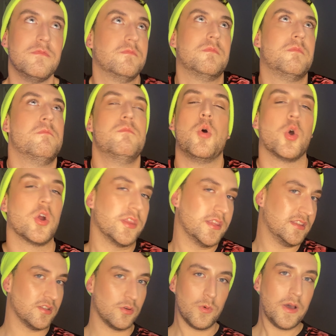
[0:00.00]
more
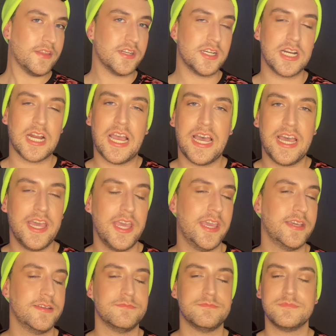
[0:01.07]
than the weather.
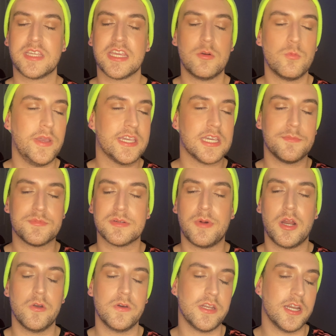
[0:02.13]
I can wake up
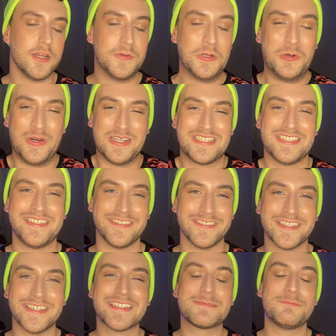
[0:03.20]
tomorrow and not even want to do
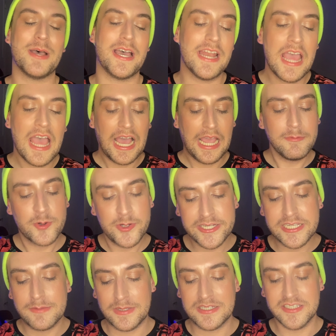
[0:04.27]
this, but I'm going to
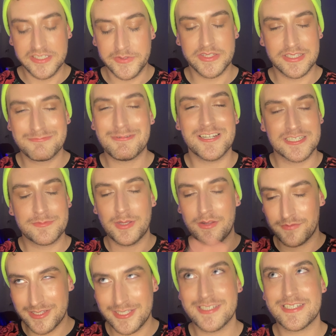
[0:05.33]
commit to doing this project pan
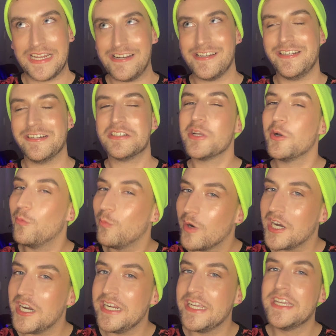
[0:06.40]
for the entire year, don't
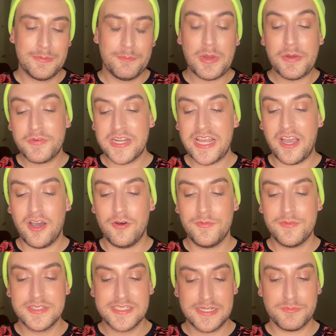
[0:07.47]
worry. But for
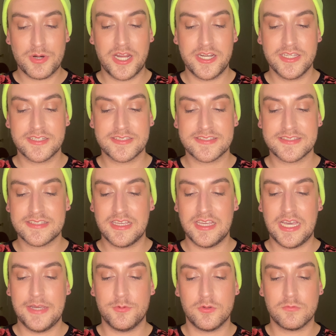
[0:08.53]
now, 10 products.
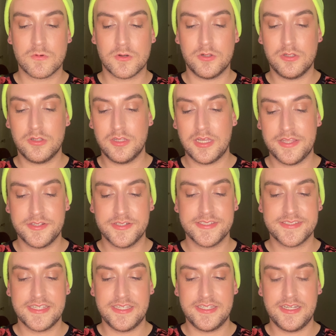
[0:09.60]
I will roll others
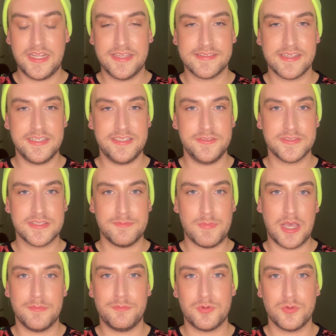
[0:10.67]
in as I use them
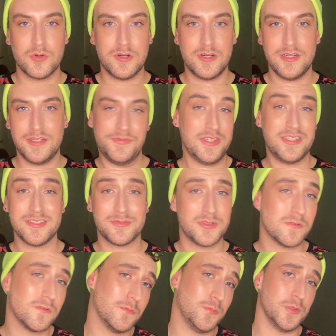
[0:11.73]
up, or if I just want
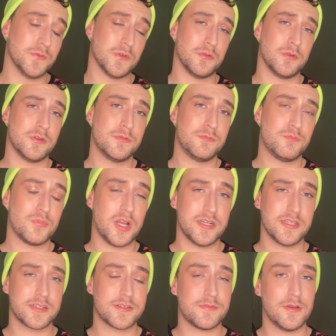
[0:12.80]
to remove a
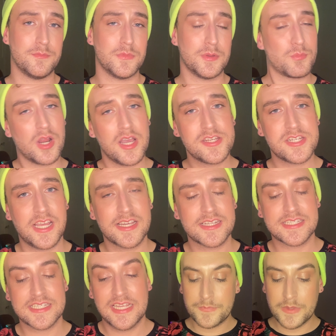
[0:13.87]
product from the project.